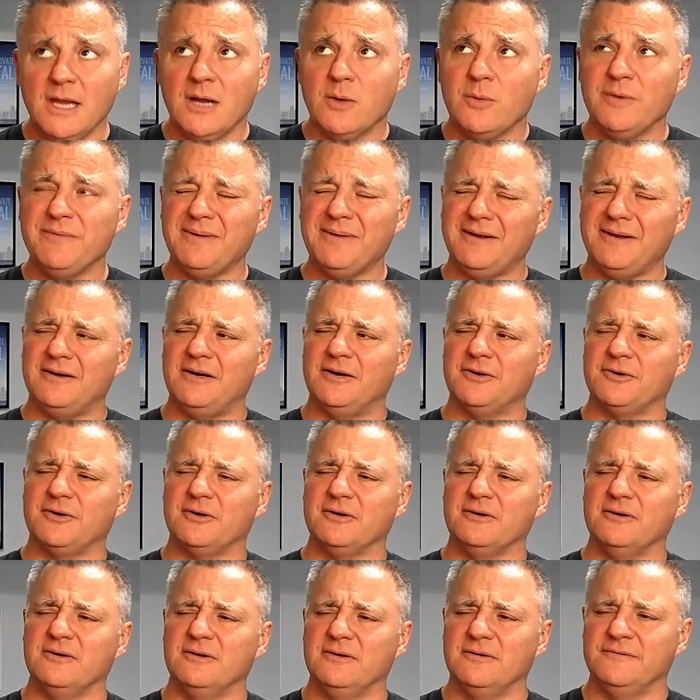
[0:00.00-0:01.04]
We've got
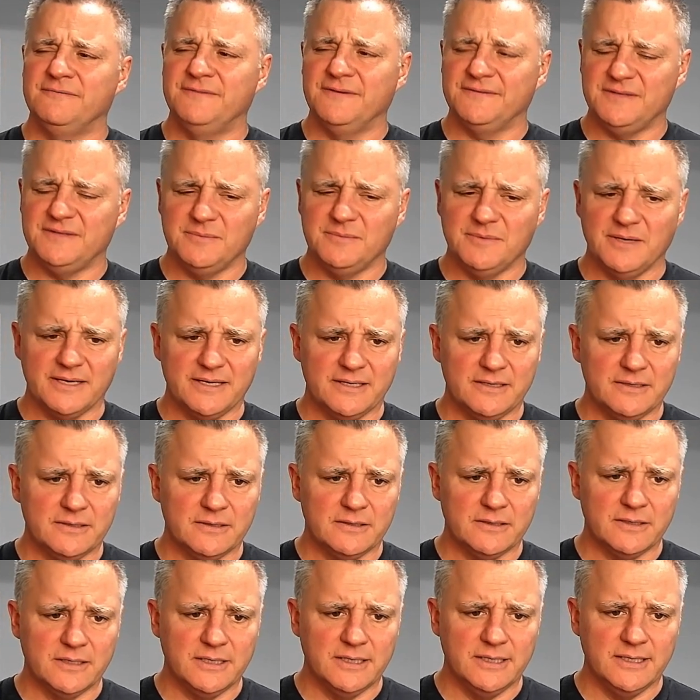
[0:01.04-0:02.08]
150
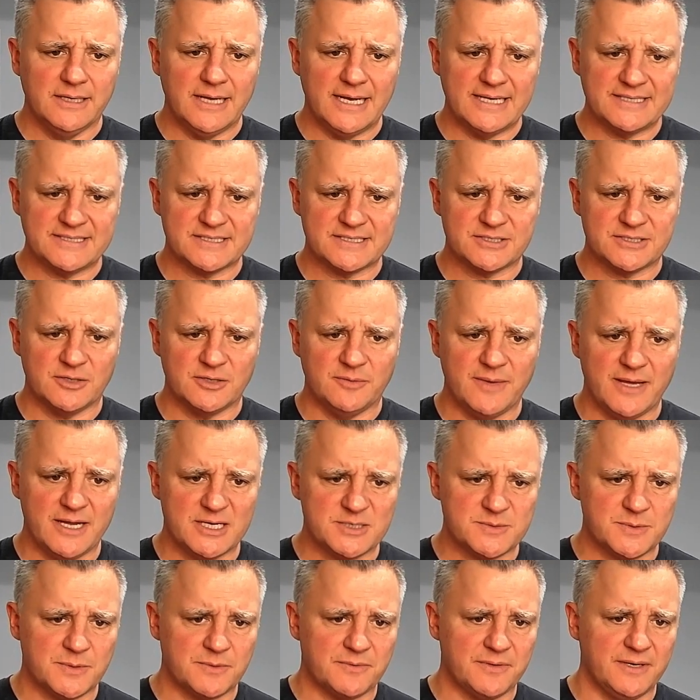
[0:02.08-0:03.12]
million in assets under
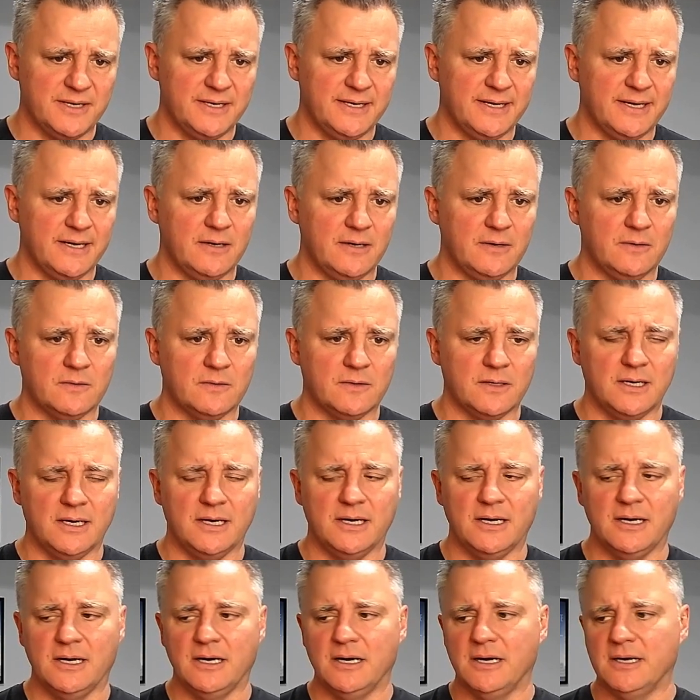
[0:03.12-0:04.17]
management right
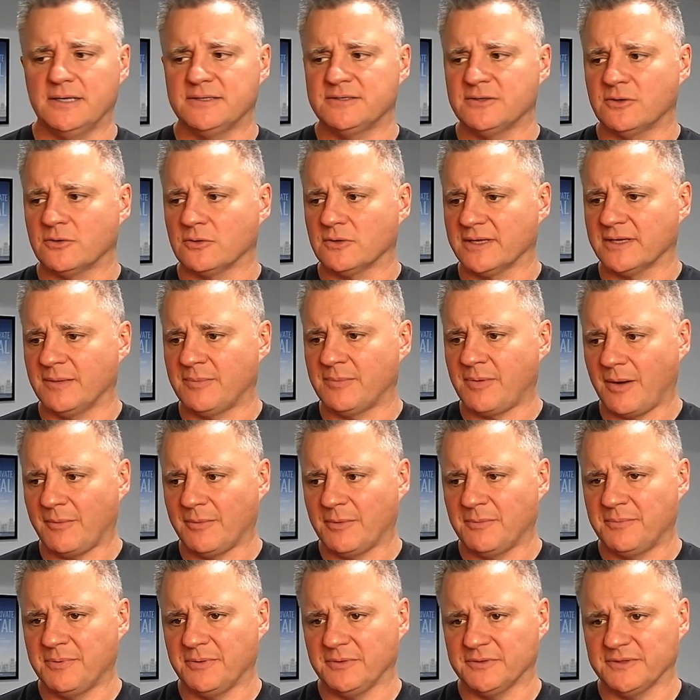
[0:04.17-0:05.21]
now, totaling
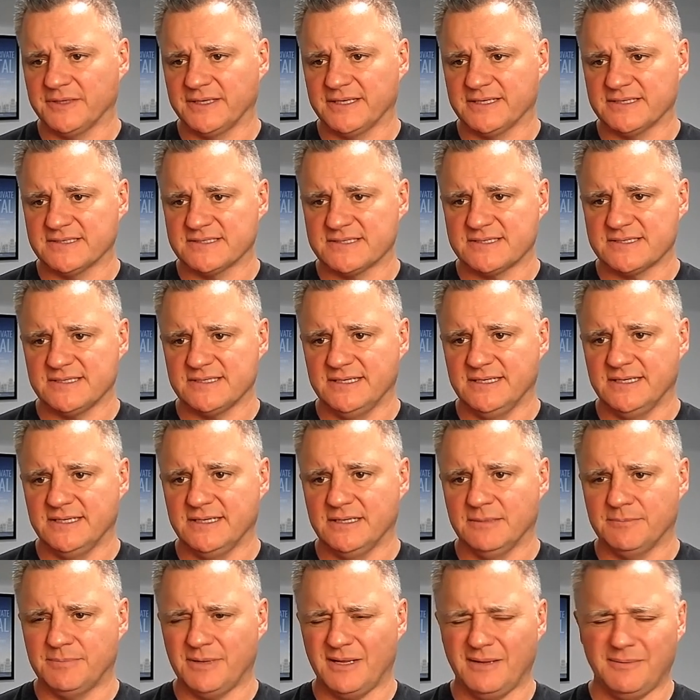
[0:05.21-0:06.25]
apartment buildings
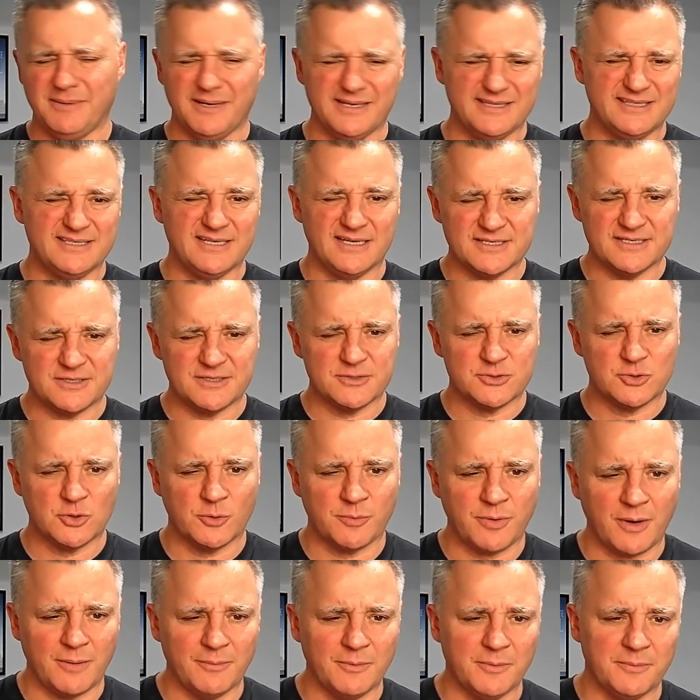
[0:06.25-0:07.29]
in probably about a dozen or so
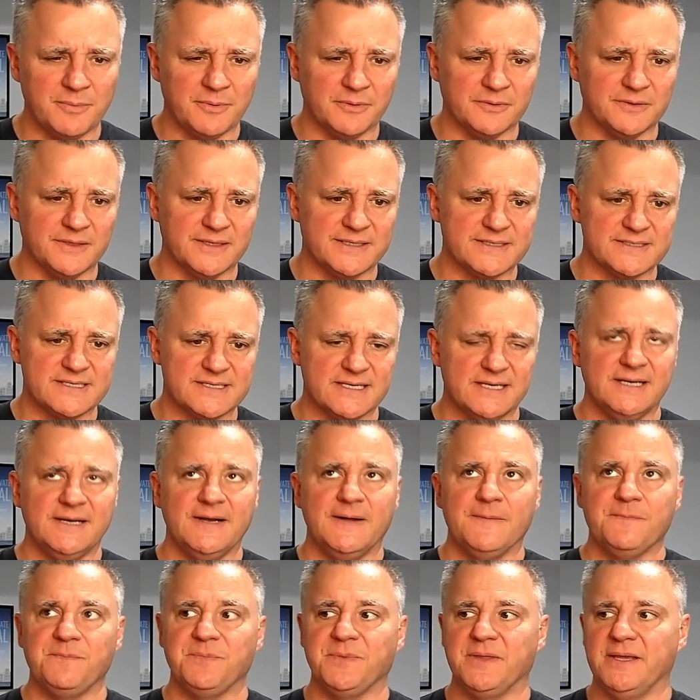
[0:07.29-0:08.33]
apartment buildings
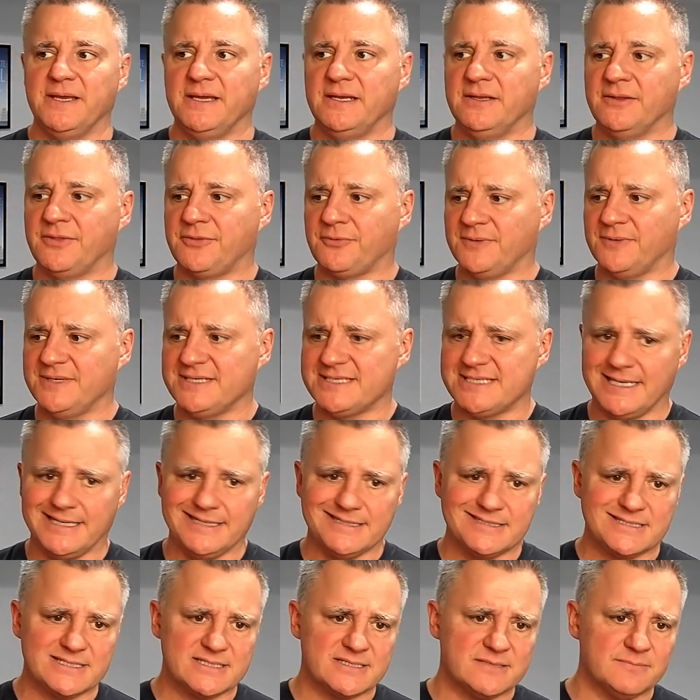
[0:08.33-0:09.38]
in 3
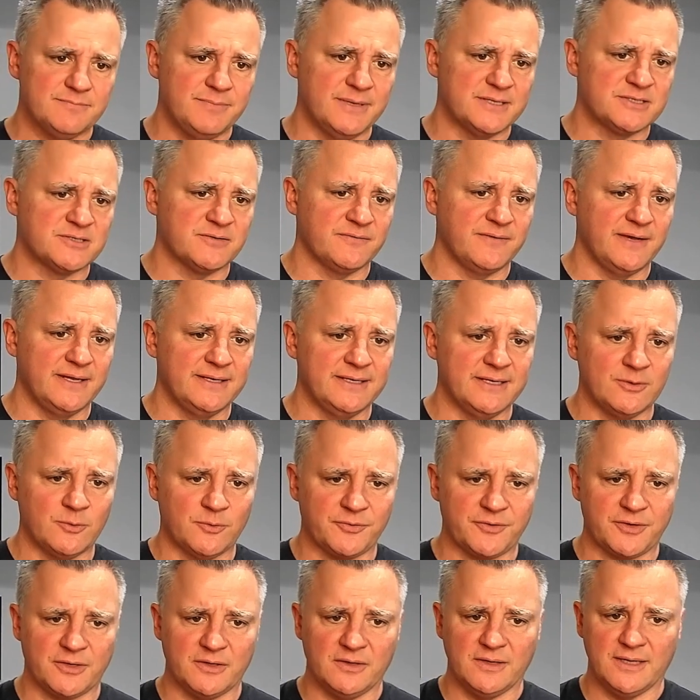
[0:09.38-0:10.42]
states, Pennsylvania,
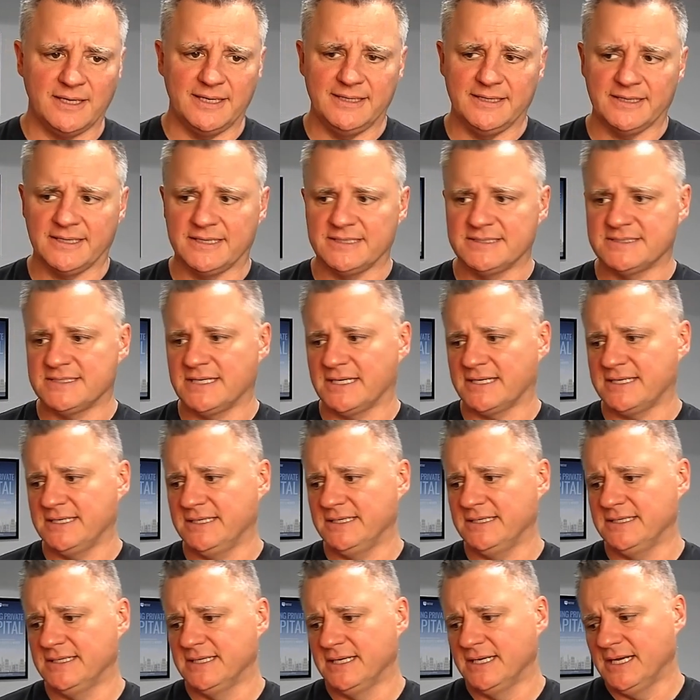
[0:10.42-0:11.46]
North Carolina, and
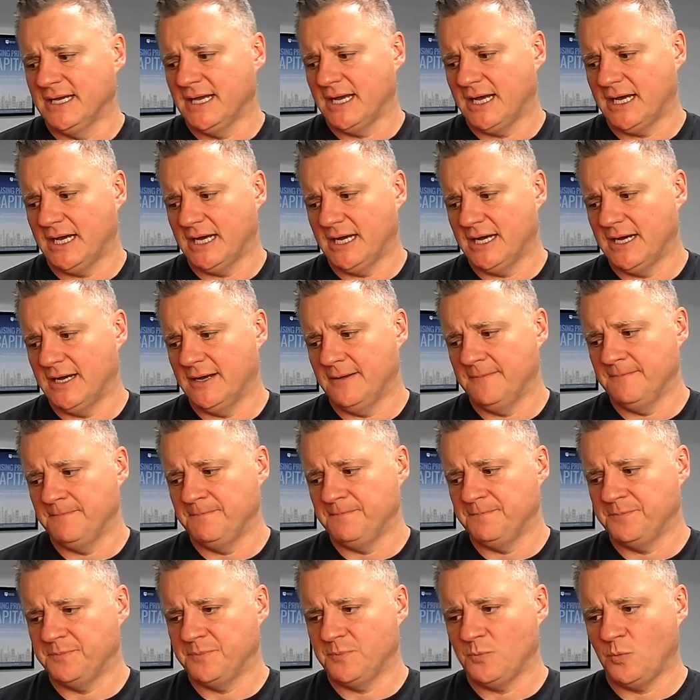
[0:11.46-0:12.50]
Kentucky.
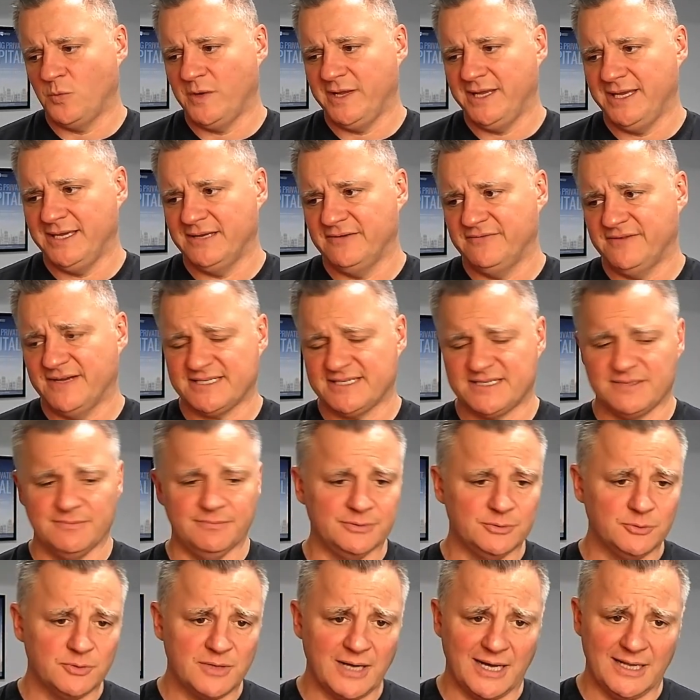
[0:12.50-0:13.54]
We invest in
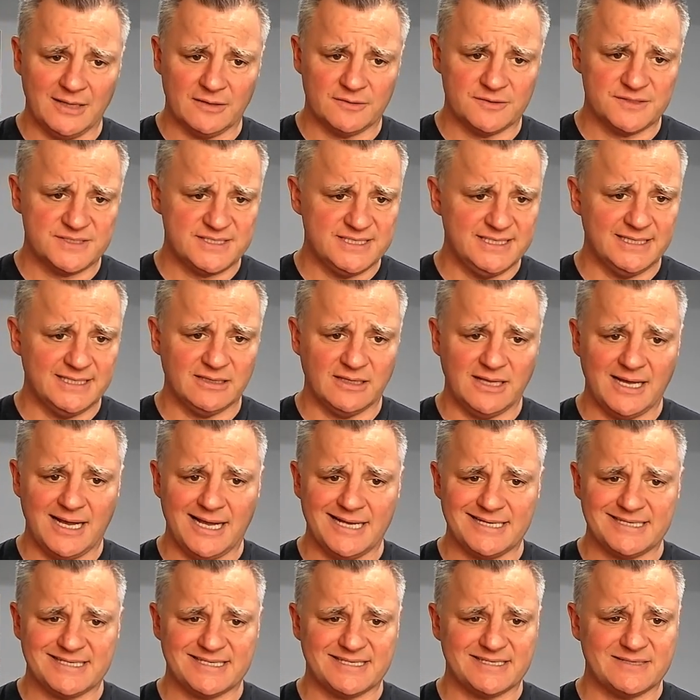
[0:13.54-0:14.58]
blue collar,
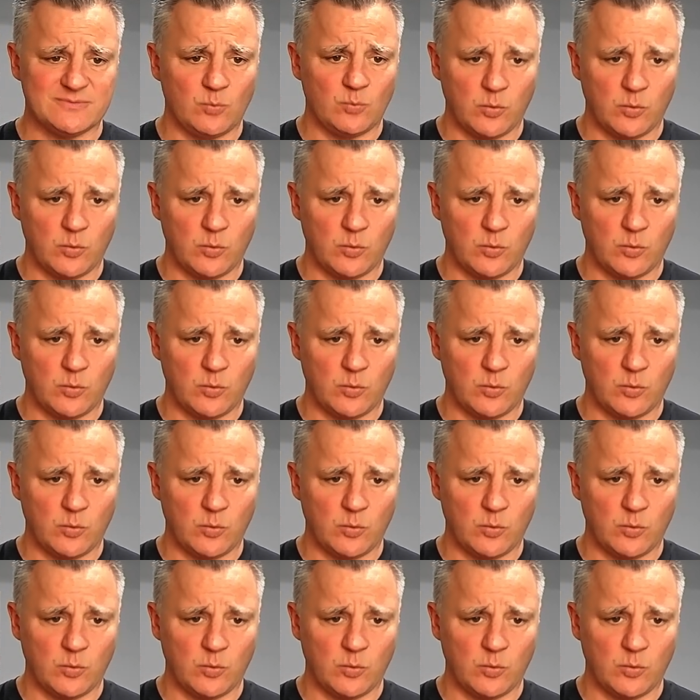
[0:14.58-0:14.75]
C-class,